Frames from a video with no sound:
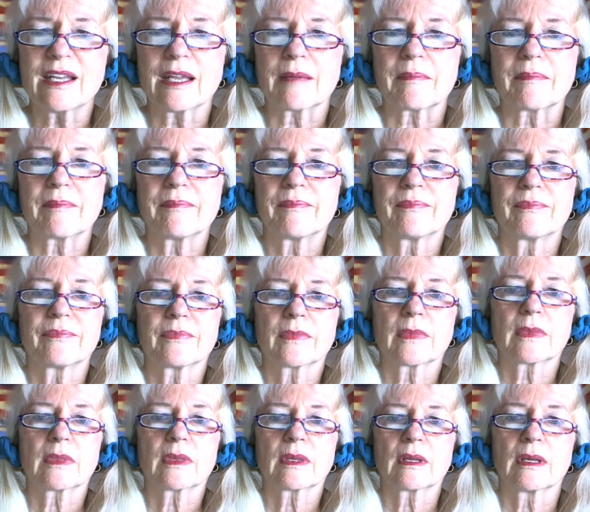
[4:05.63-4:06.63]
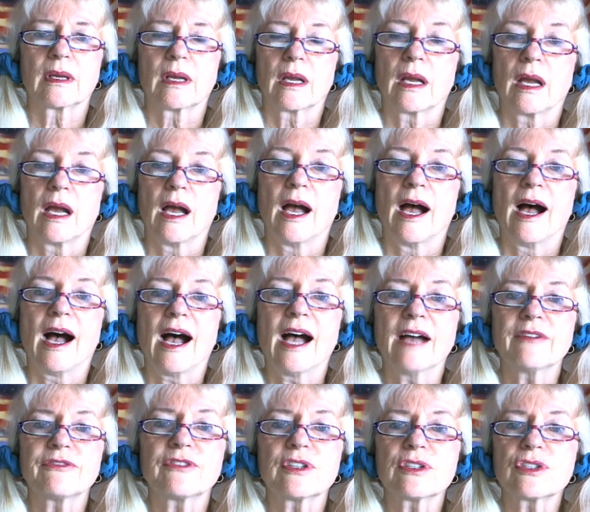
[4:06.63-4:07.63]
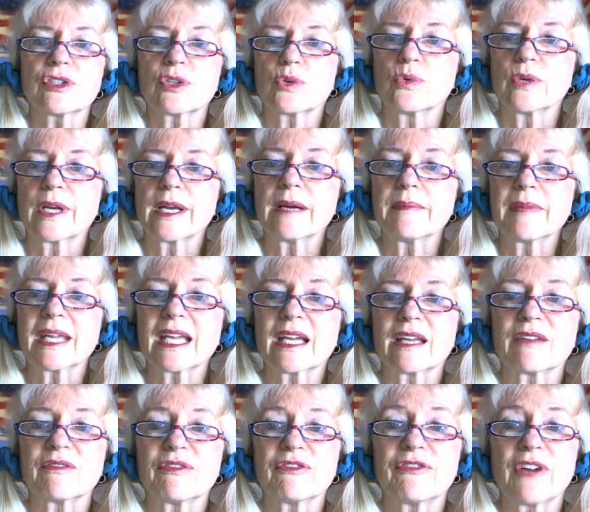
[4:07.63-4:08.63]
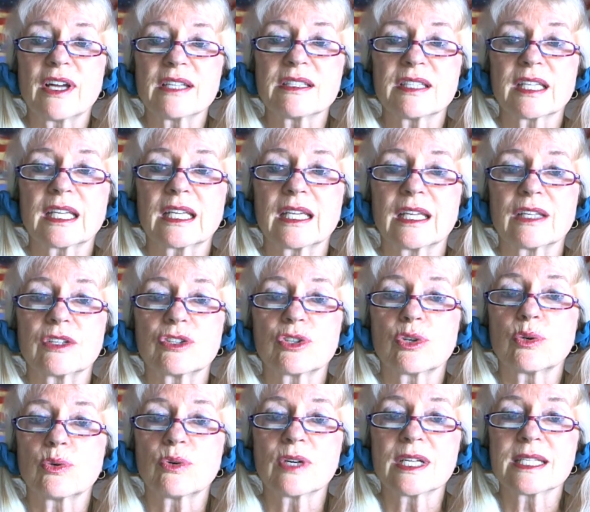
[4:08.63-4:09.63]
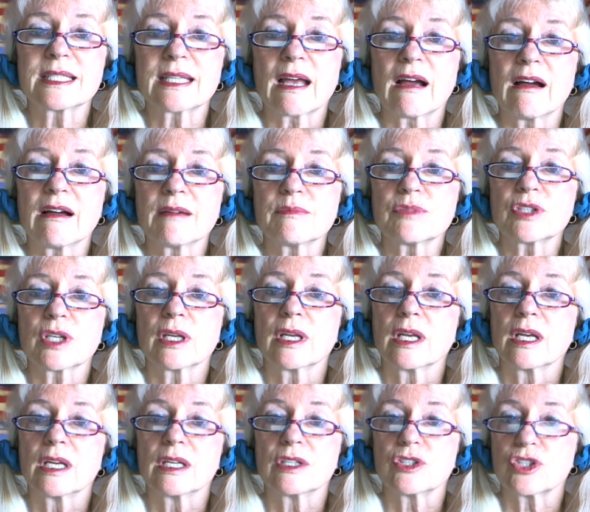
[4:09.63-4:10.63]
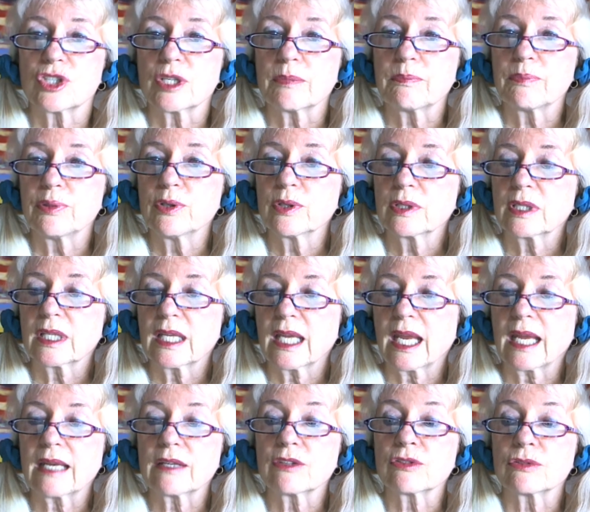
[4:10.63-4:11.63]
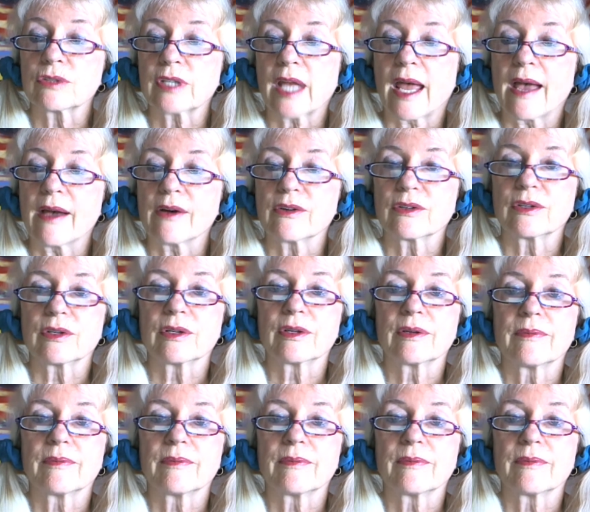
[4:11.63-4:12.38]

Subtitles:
him? After squirming and fussing in Toy's arms, she put Kato down.